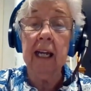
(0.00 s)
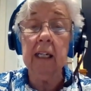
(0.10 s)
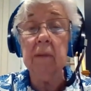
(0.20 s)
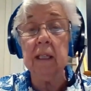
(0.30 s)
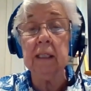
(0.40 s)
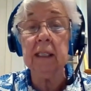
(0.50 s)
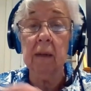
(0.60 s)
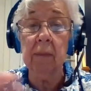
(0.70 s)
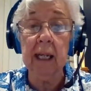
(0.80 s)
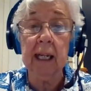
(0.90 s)
kicked him in the
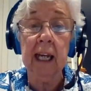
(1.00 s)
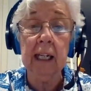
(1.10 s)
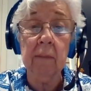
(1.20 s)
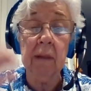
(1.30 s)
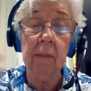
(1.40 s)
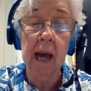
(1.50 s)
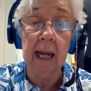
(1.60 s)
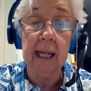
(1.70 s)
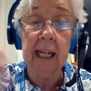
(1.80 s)
stomach, kicked him in the back,